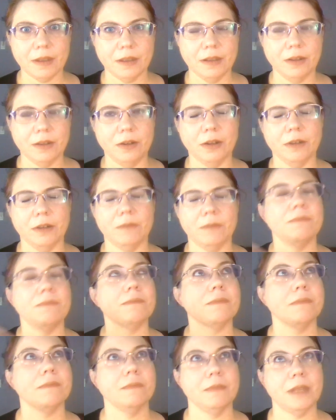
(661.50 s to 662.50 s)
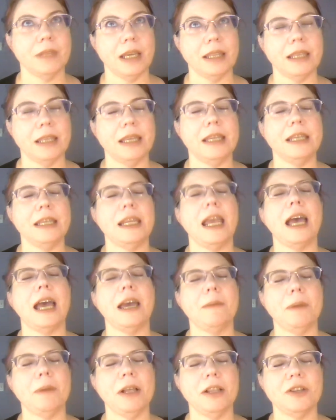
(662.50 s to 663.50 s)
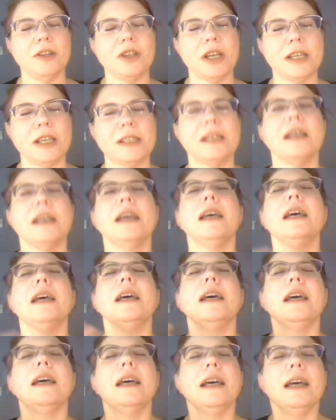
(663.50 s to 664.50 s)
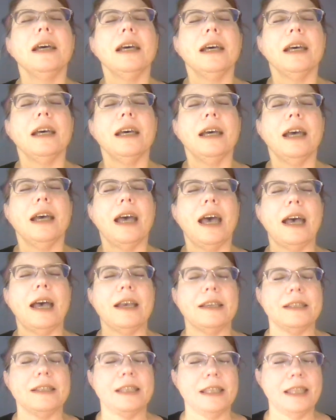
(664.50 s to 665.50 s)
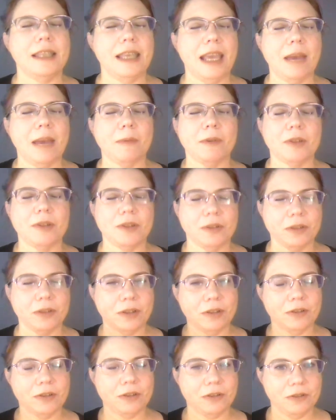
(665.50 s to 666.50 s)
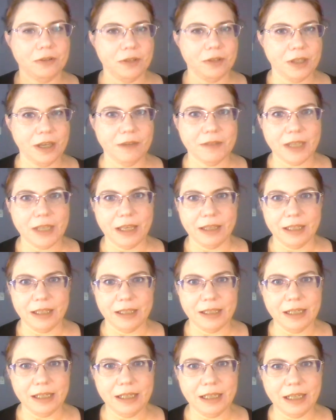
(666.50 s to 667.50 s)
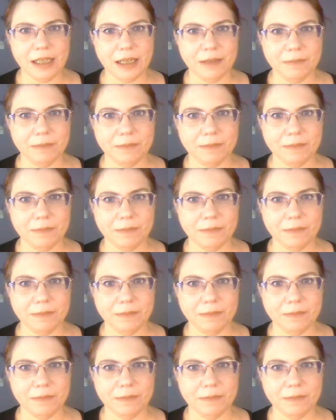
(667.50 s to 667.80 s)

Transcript: or not the Hindi, I apologize, as the Aboriginal cultures of Southeast India.